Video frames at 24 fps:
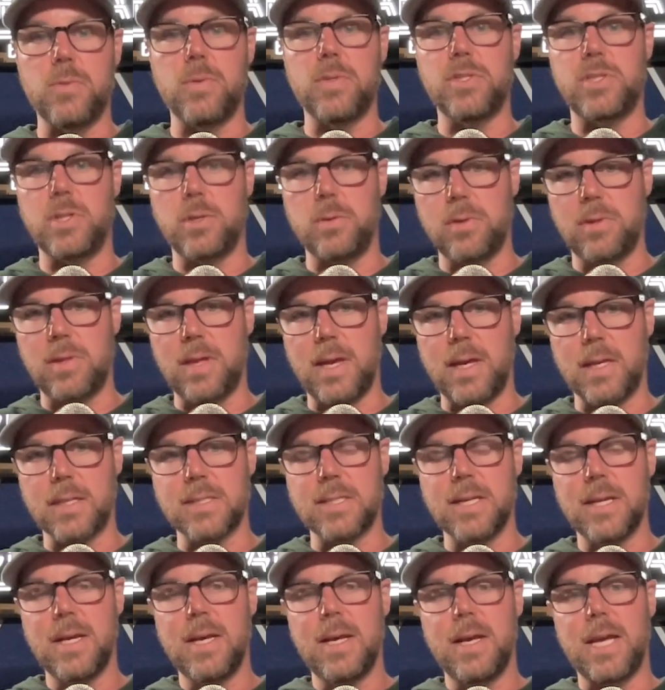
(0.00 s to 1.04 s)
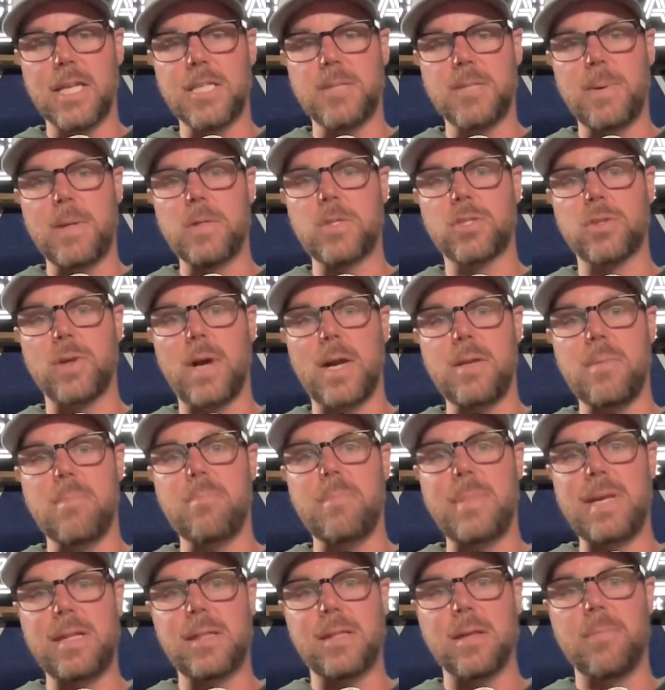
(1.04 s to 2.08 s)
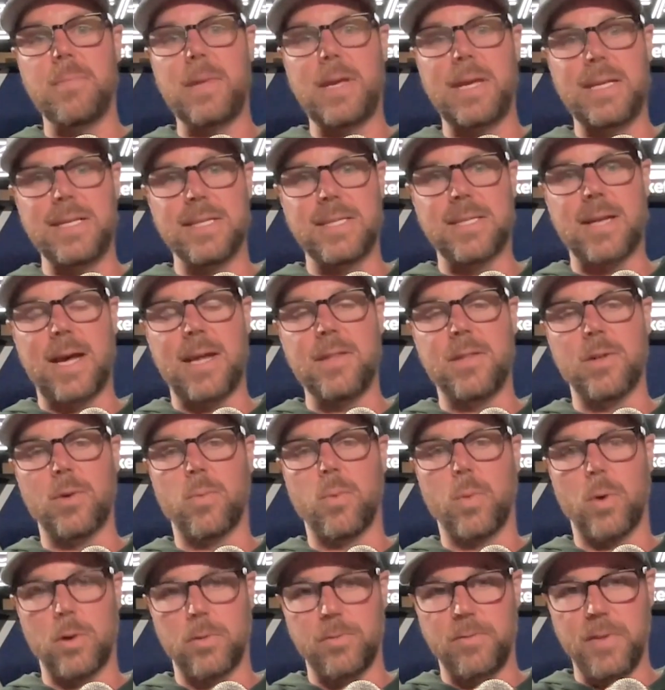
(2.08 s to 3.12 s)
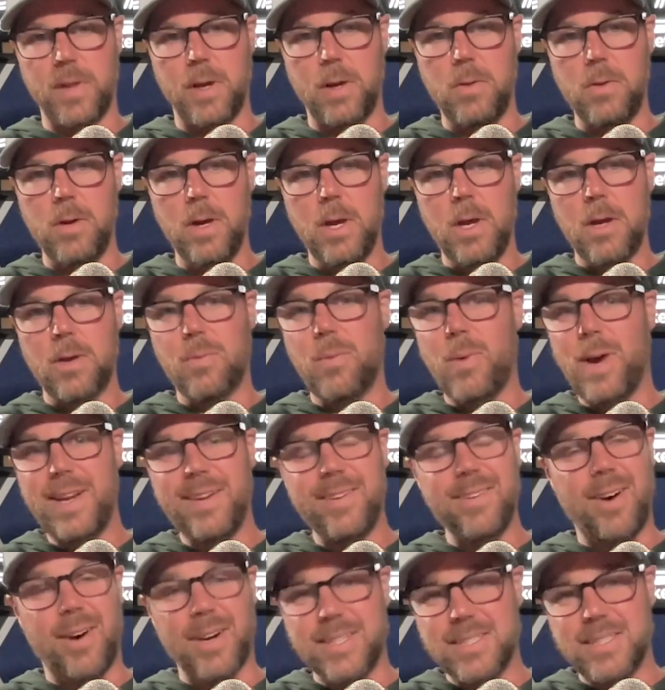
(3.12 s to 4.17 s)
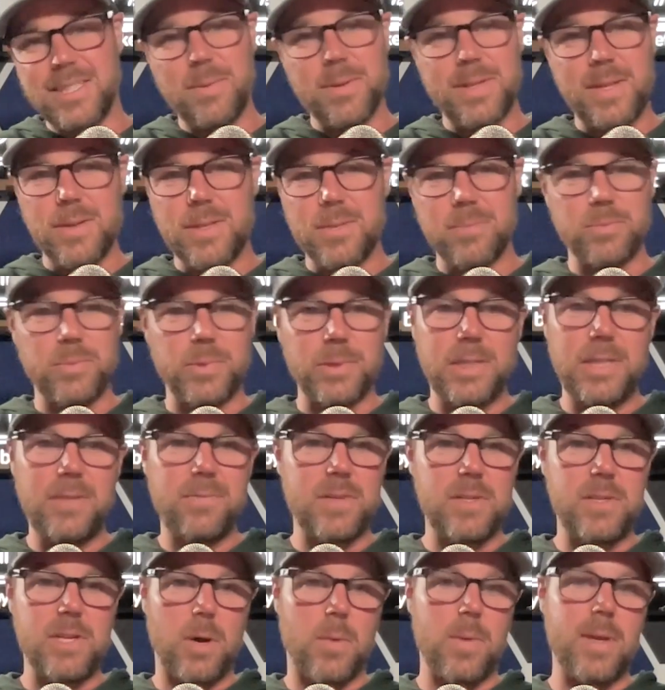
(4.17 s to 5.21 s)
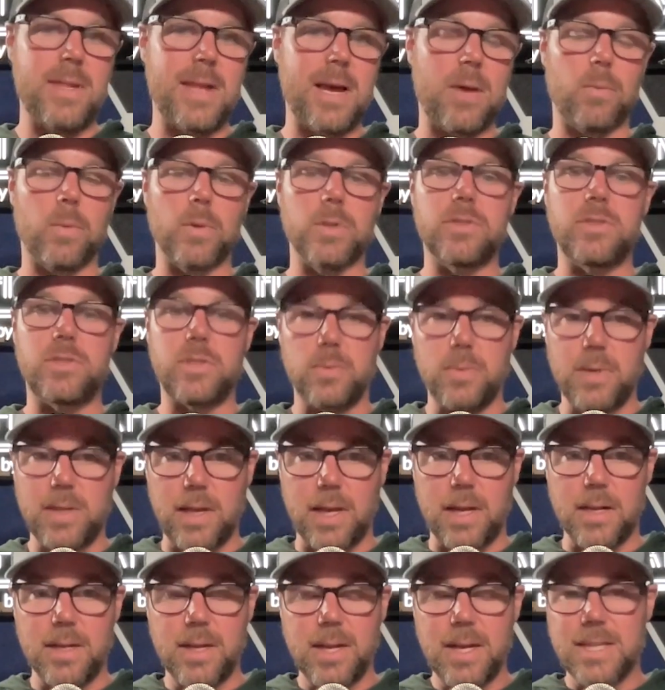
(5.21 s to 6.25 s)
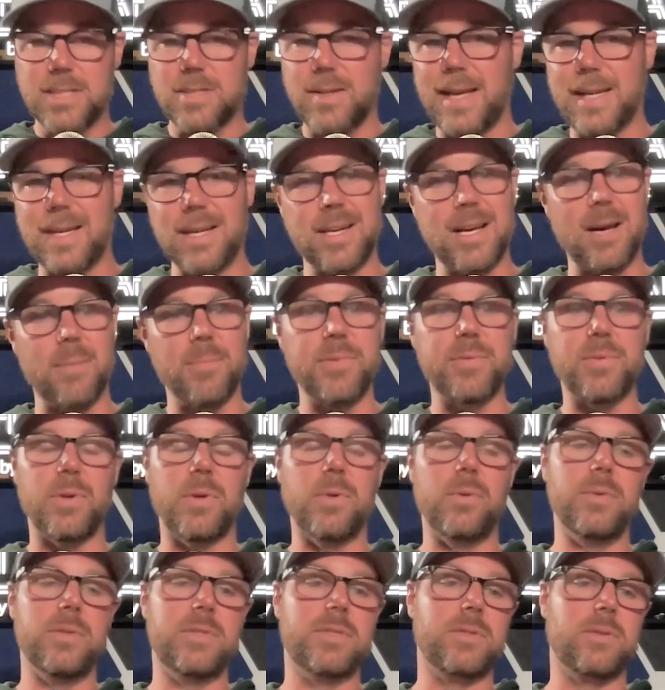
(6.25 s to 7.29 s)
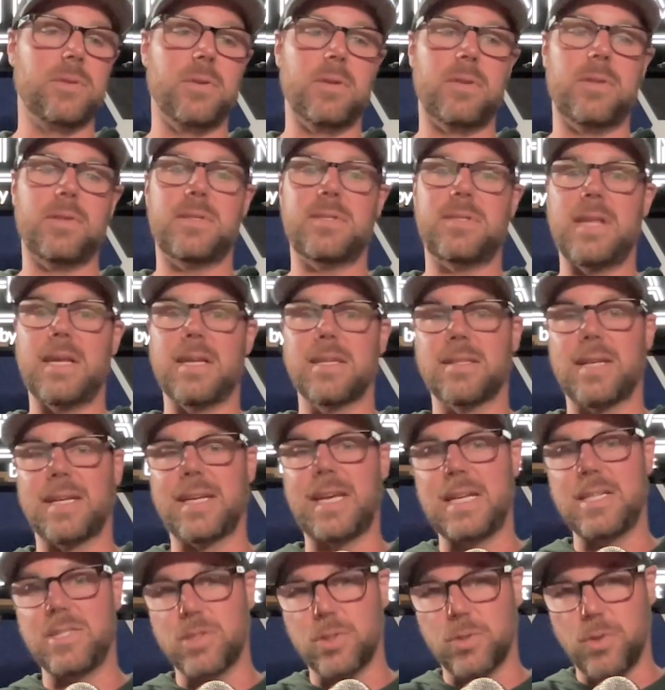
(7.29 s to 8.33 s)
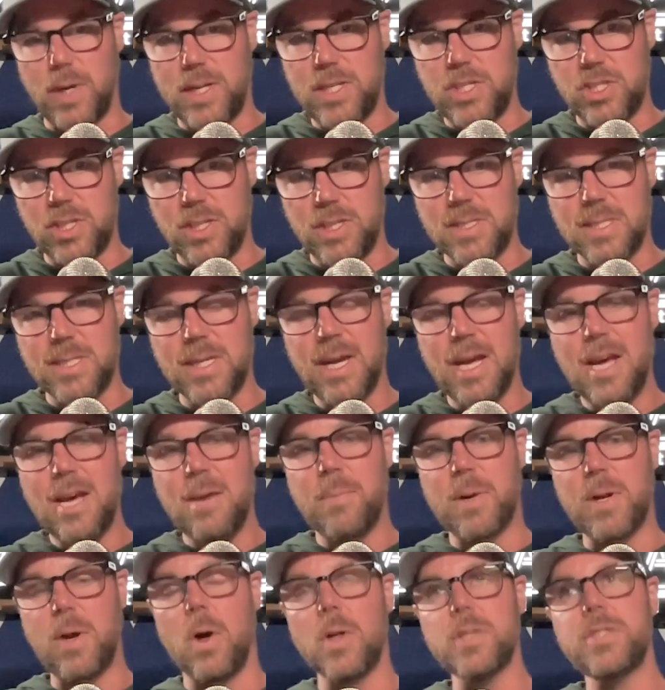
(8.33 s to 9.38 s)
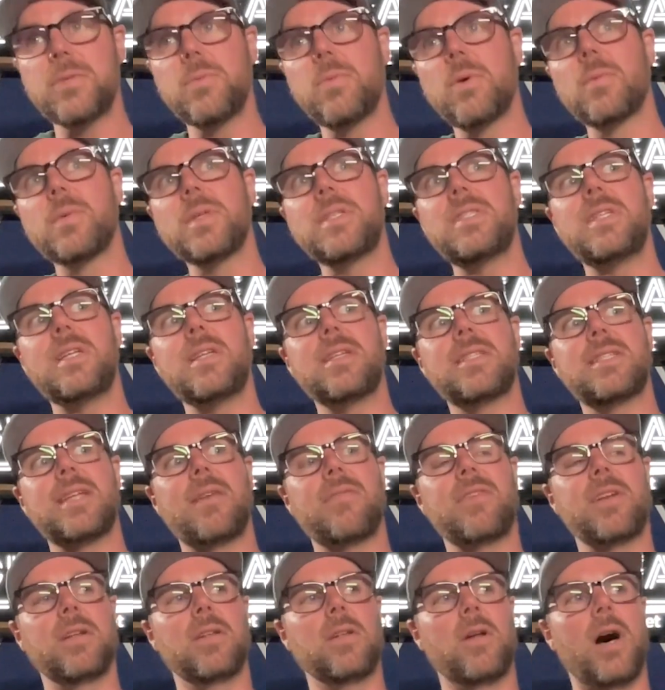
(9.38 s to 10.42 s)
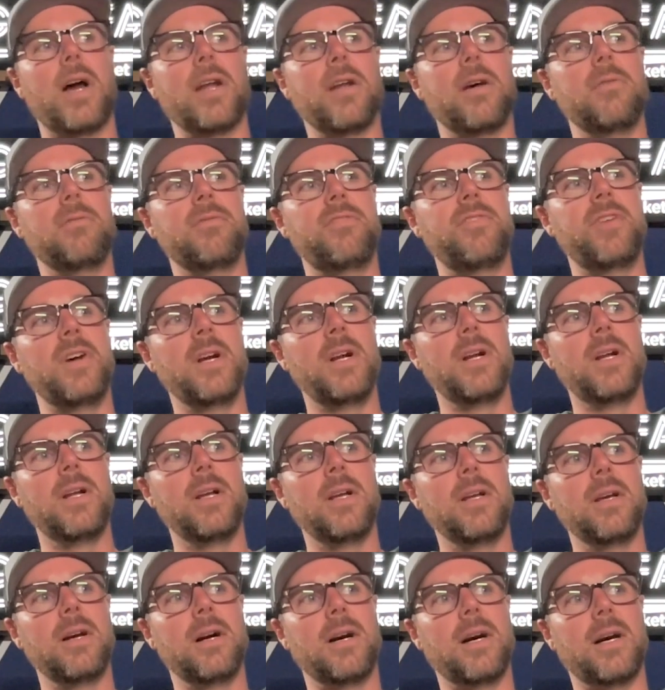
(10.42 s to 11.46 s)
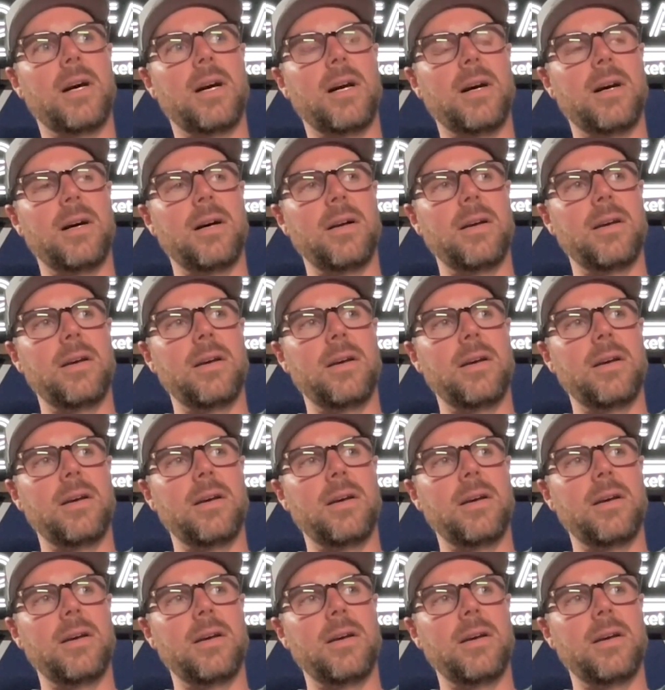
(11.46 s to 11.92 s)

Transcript: and do things. It's about trying to meet them inside their workflow, quite honestly, without them really even knowing that we're doing it. So, that can come through things like integrations, but also where we see this having a lot of uh, uh,